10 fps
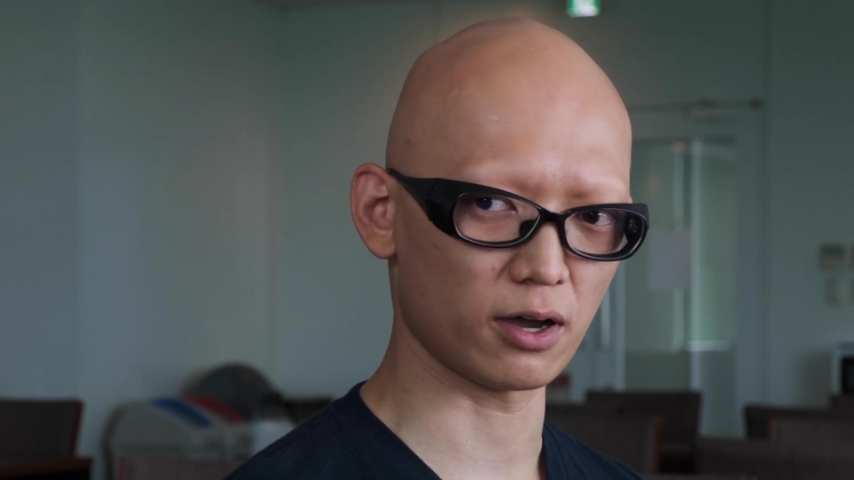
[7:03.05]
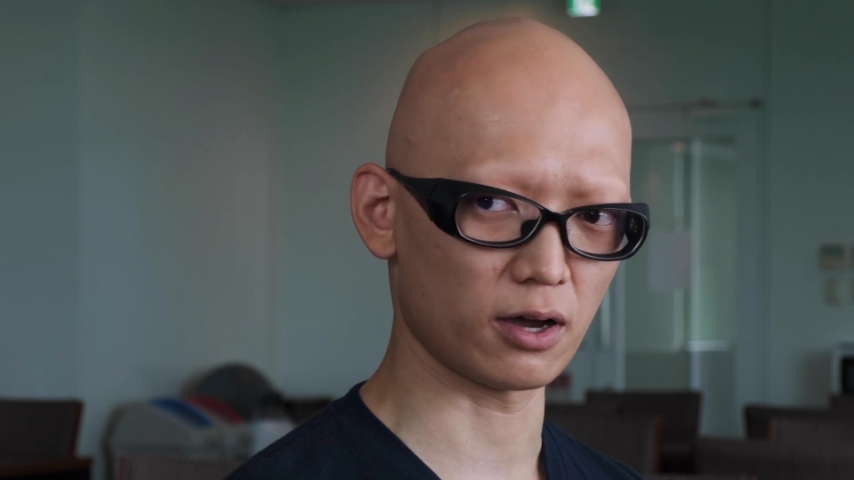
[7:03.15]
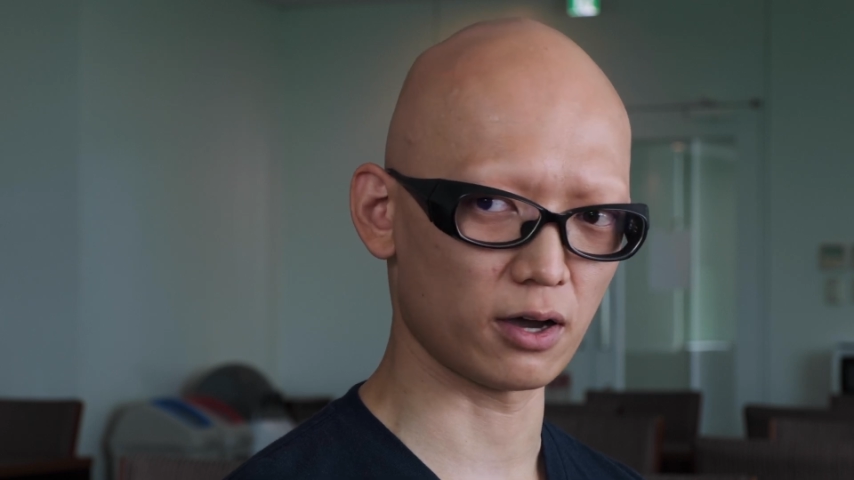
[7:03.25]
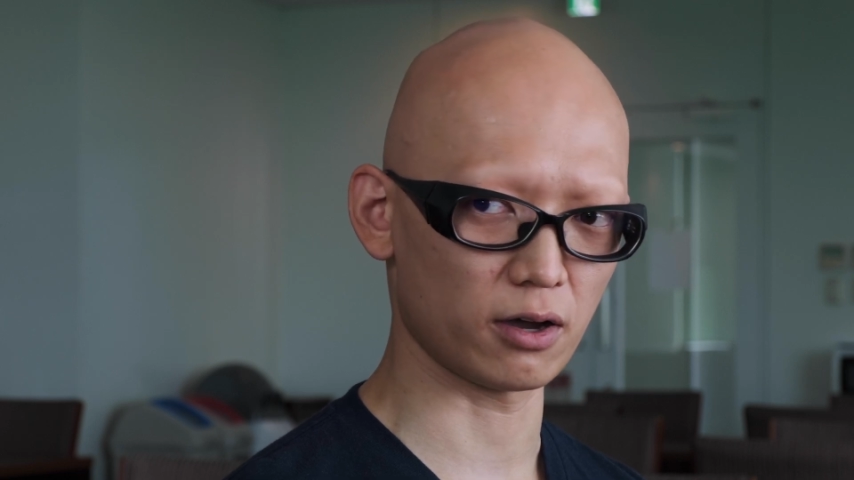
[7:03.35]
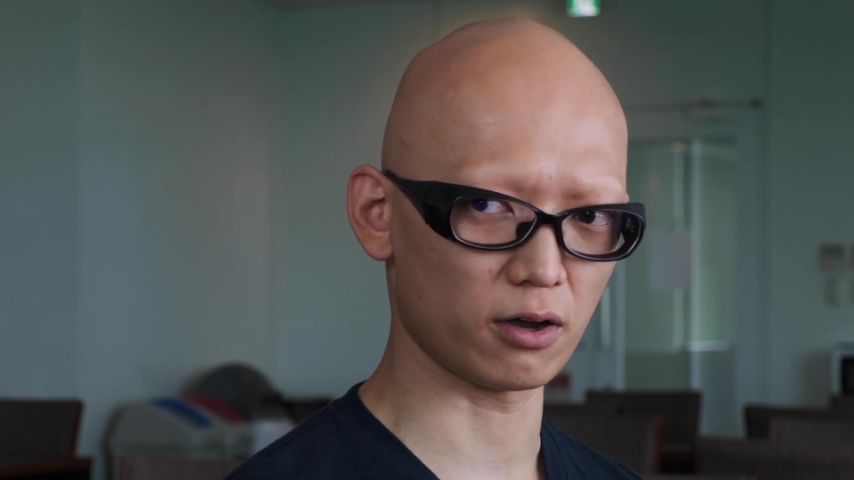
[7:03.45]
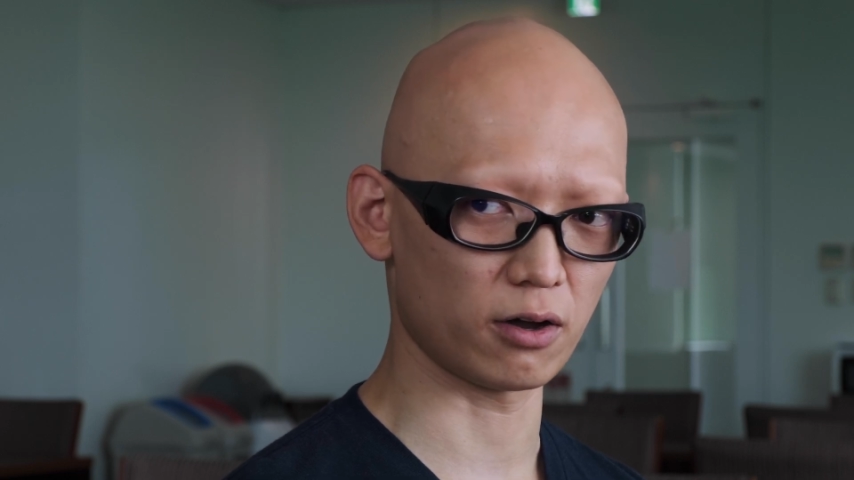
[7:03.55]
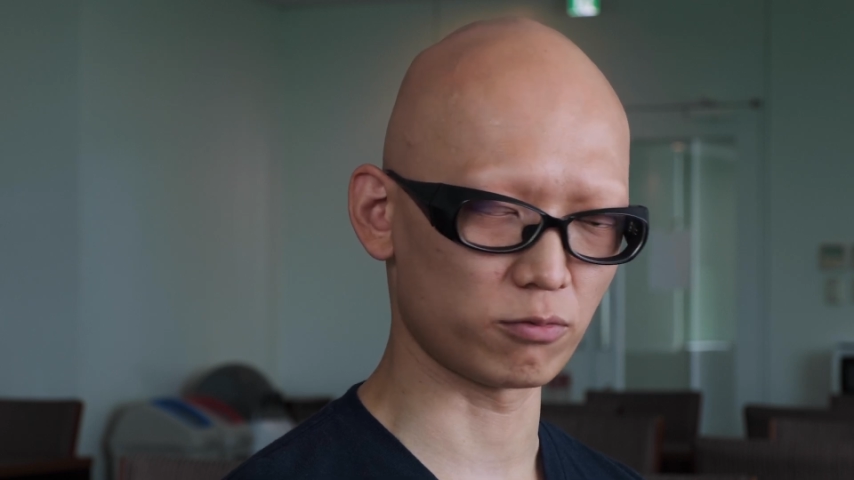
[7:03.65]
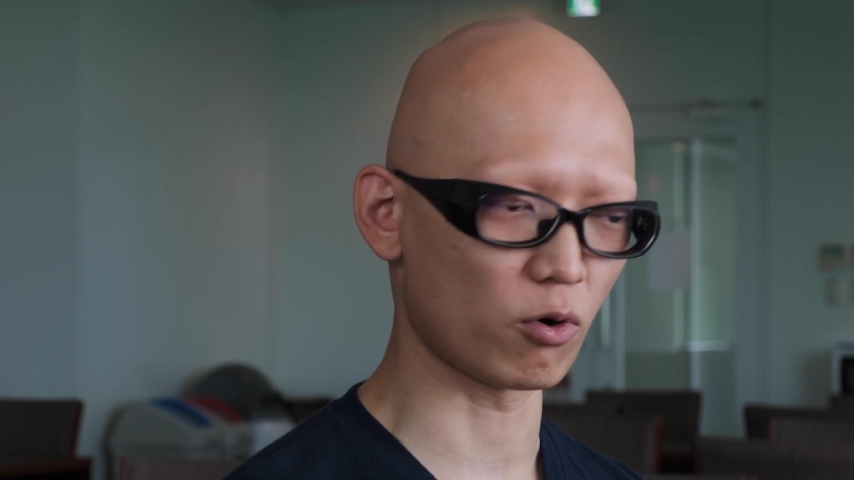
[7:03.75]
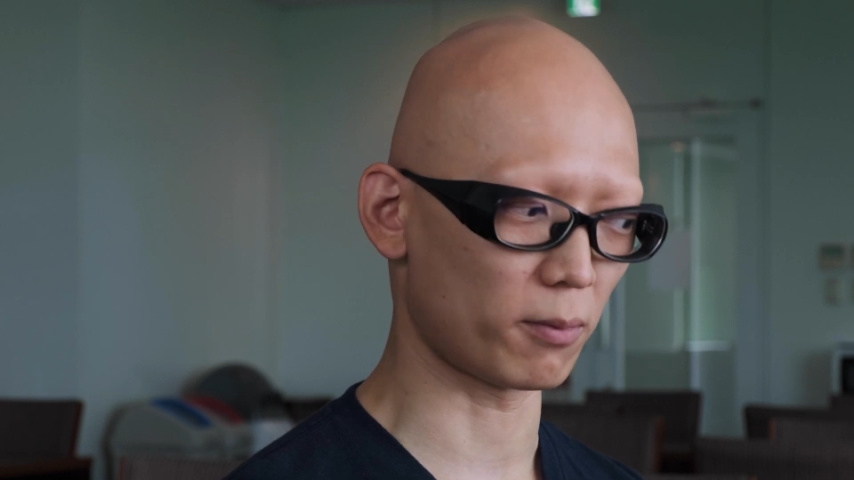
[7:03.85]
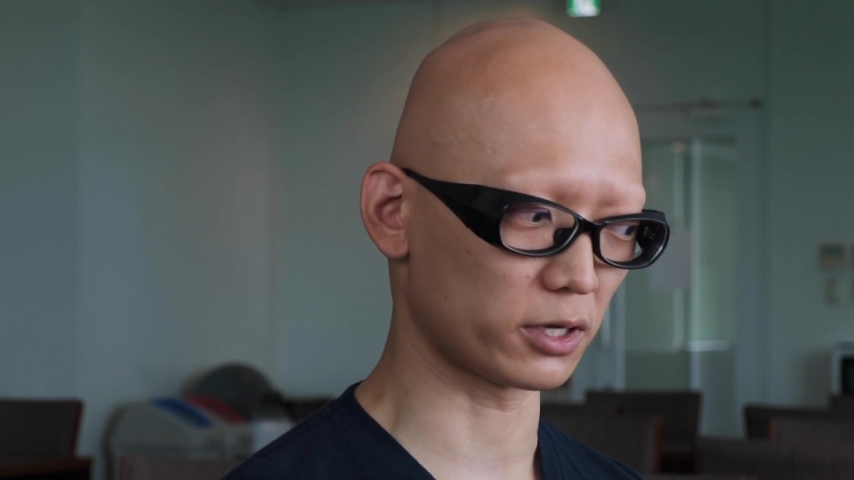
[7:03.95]
uh,
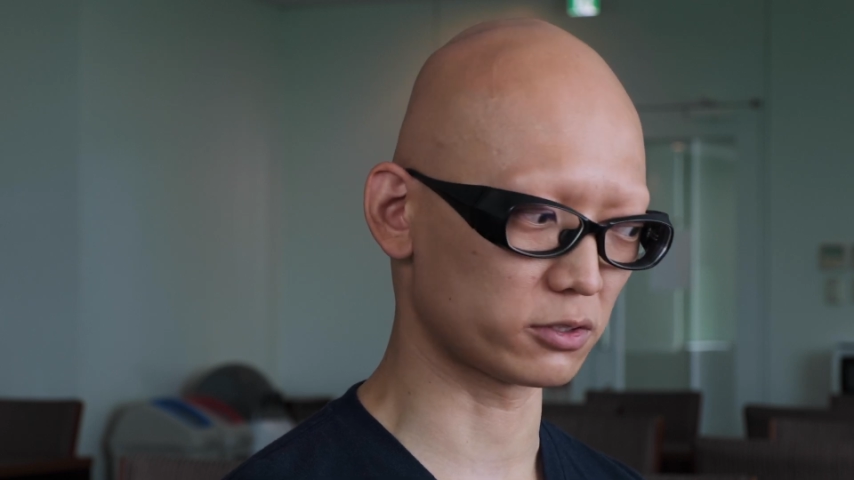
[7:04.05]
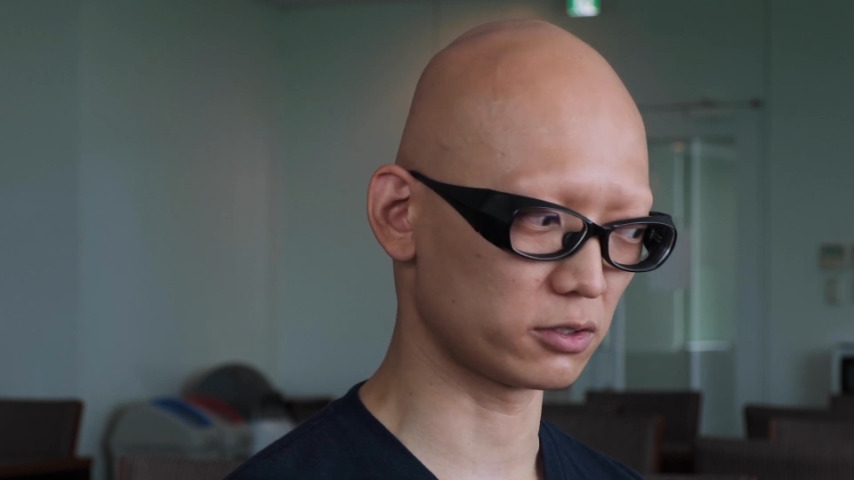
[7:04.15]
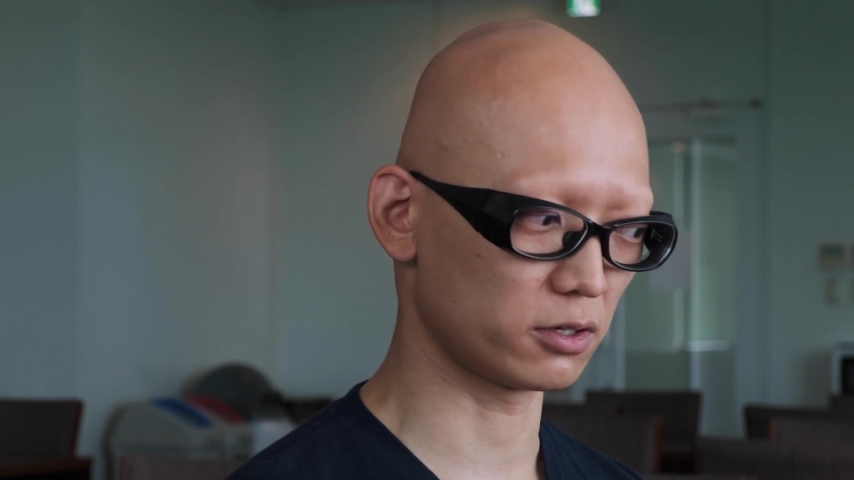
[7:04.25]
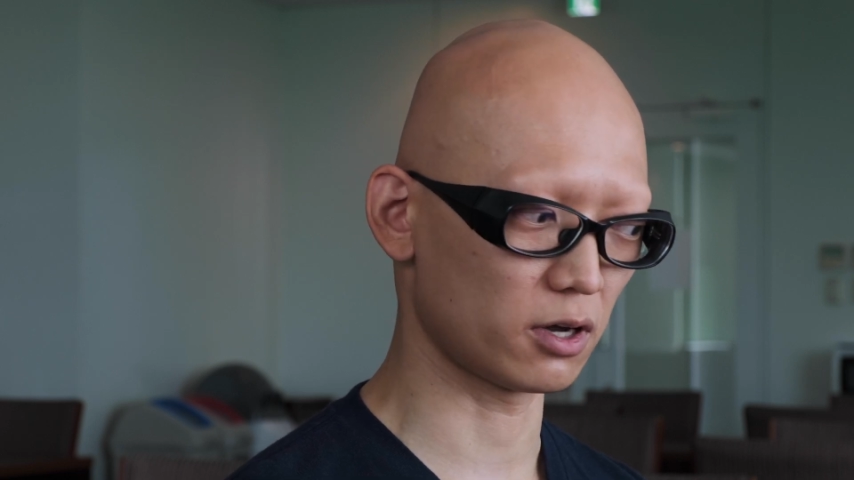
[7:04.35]
format